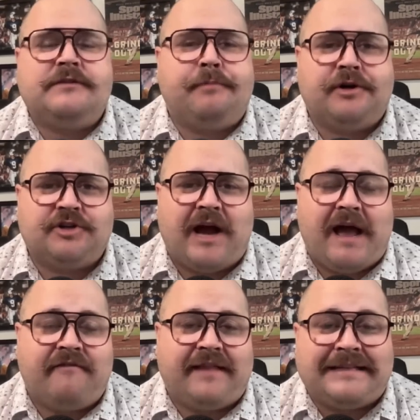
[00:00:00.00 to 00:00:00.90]
per
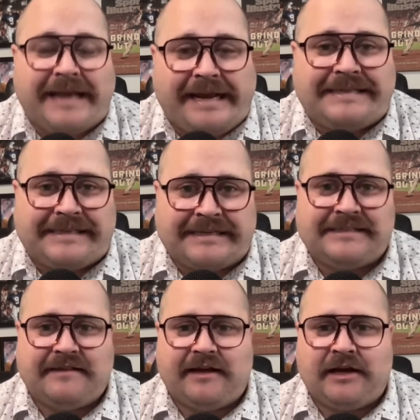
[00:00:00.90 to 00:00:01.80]
drive. That's 86th
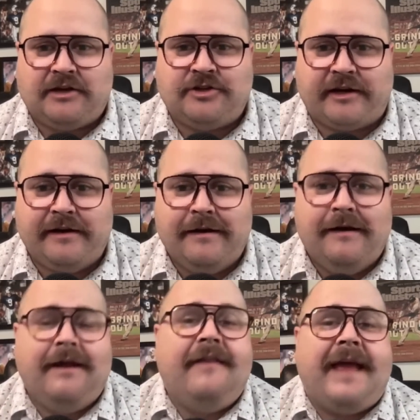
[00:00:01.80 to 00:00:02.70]
in the country.
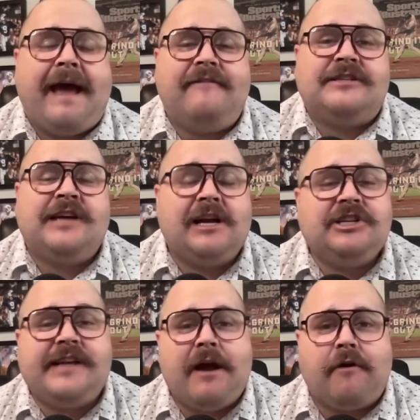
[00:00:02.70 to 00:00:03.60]
They have a
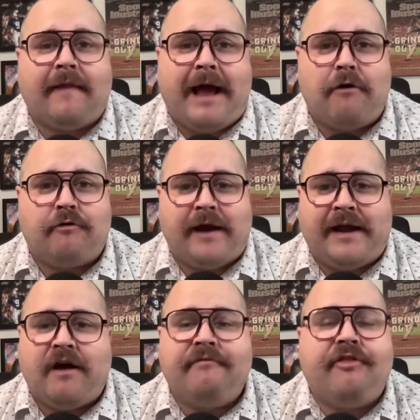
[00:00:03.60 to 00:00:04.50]
touchdown allowed rate
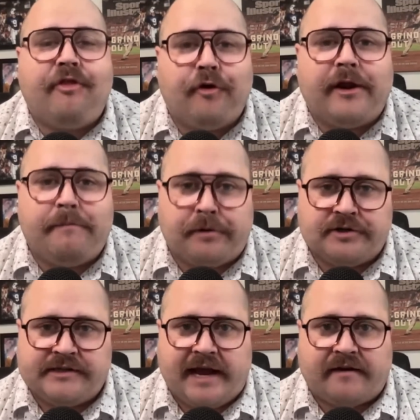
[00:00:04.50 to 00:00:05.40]
of
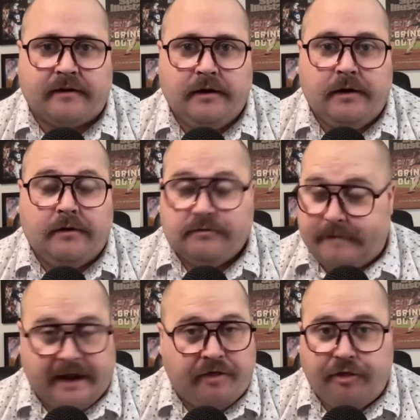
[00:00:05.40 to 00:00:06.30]
30%,
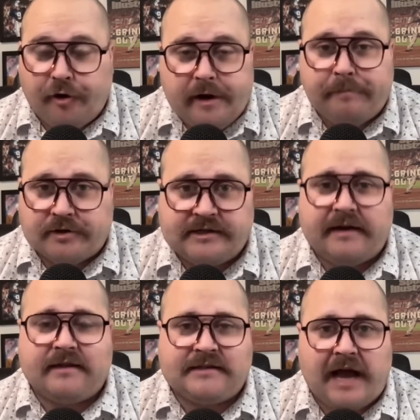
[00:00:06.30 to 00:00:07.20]
meaning 30% of
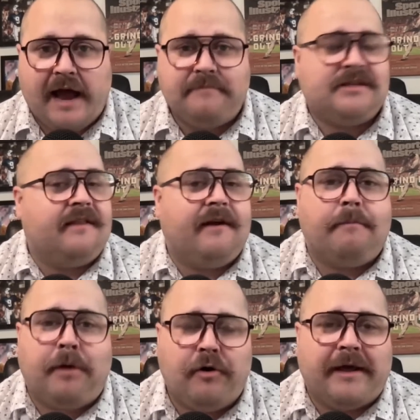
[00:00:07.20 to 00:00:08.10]
the times that their
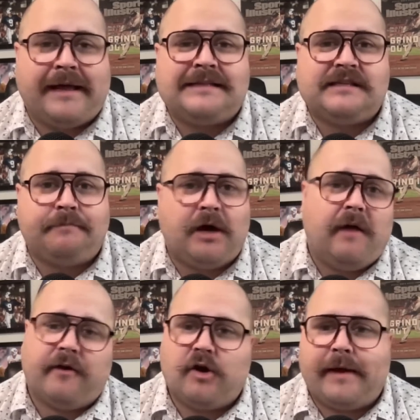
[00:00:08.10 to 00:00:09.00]
opponent gets the ball,
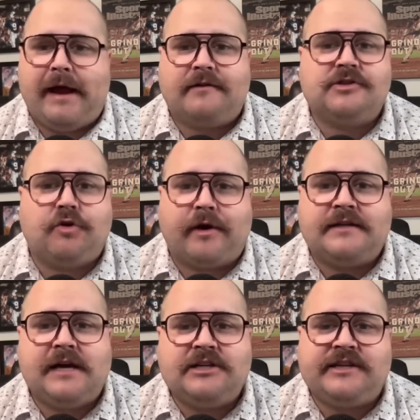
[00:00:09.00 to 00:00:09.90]
they're going out and scoring
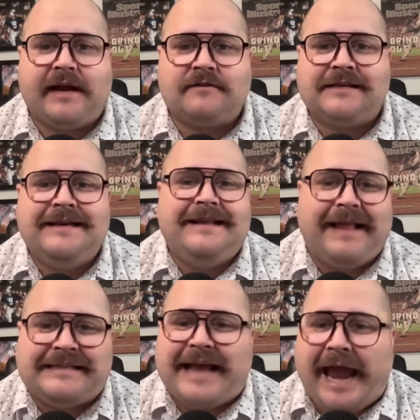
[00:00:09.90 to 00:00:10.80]
touchdowns.
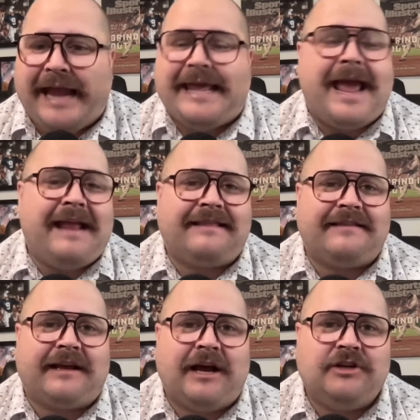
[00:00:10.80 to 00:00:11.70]
That's 88th in
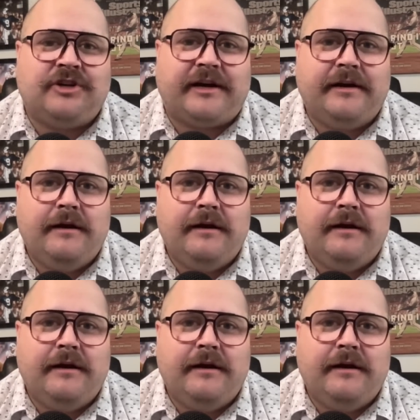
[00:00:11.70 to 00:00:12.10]
the country.